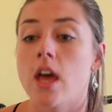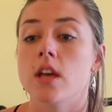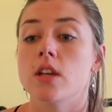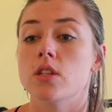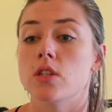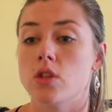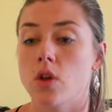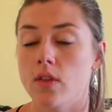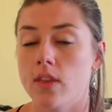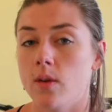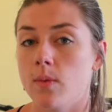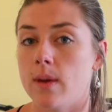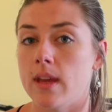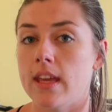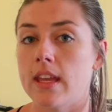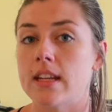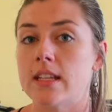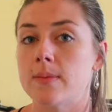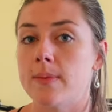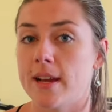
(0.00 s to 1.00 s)
so that we
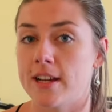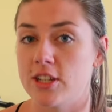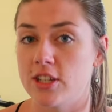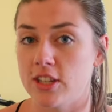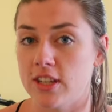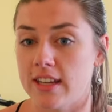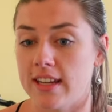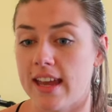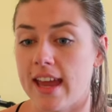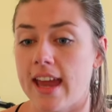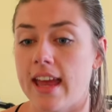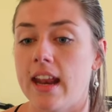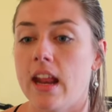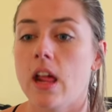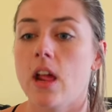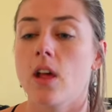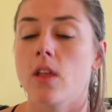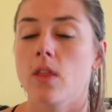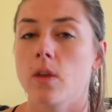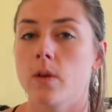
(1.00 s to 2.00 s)
can especially get
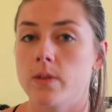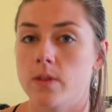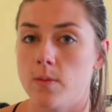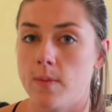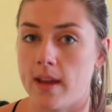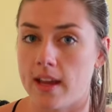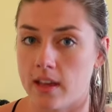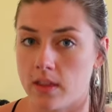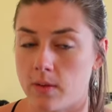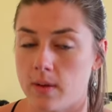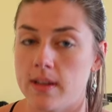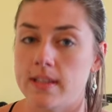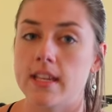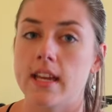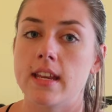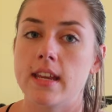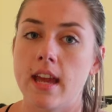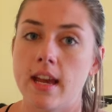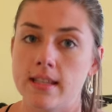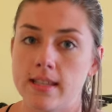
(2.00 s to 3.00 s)
those omega-3s
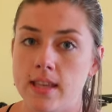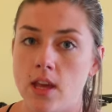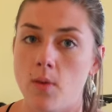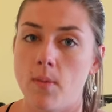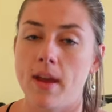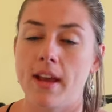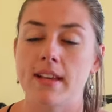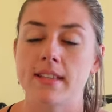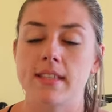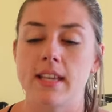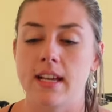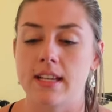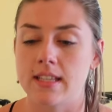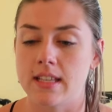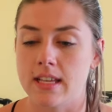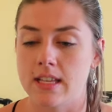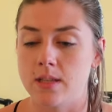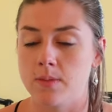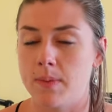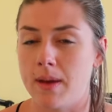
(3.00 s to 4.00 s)
and yes, the
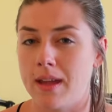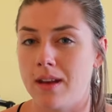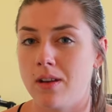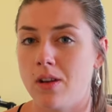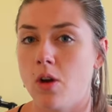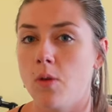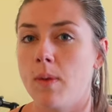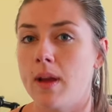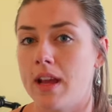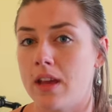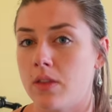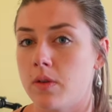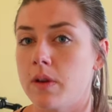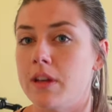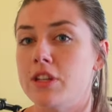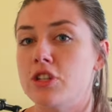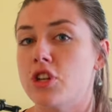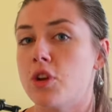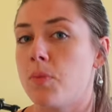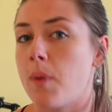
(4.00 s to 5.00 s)
omega-6s, but
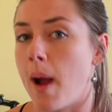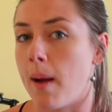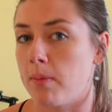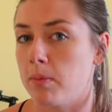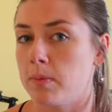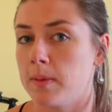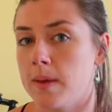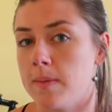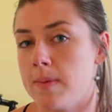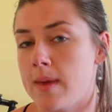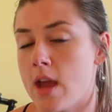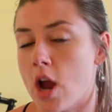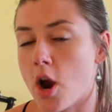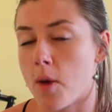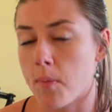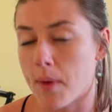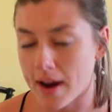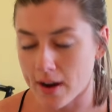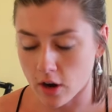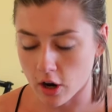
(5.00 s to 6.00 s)
omega-3s should probably be our
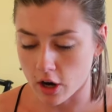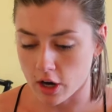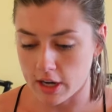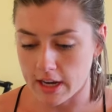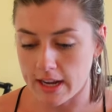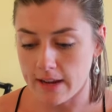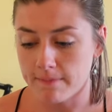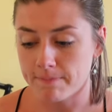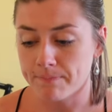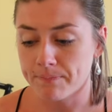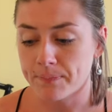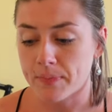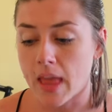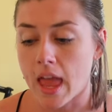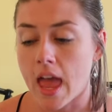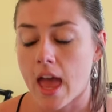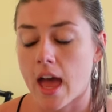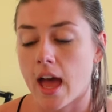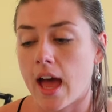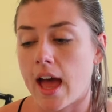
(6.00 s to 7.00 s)
priority.
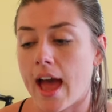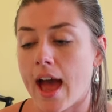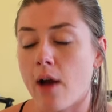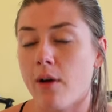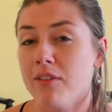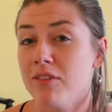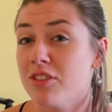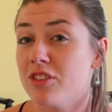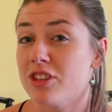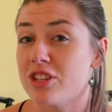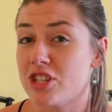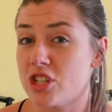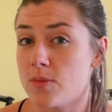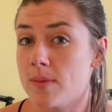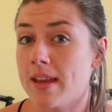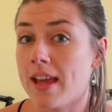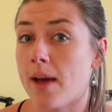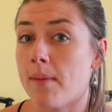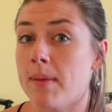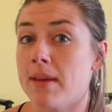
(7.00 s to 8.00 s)
However, this should
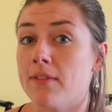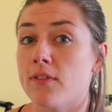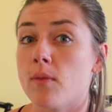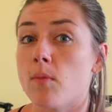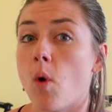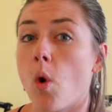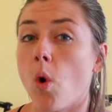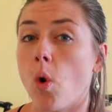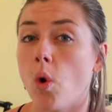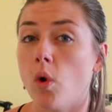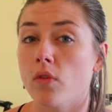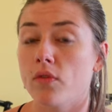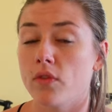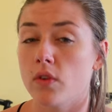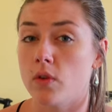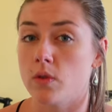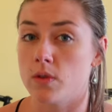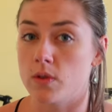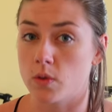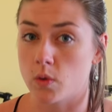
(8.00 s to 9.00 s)
be coming from whole
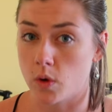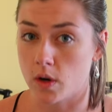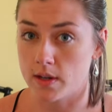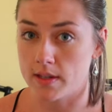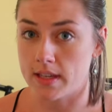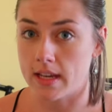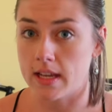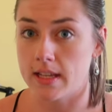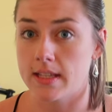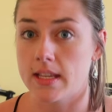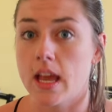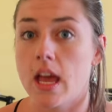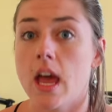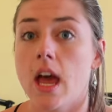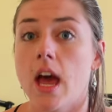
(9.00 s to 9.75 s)
food sources,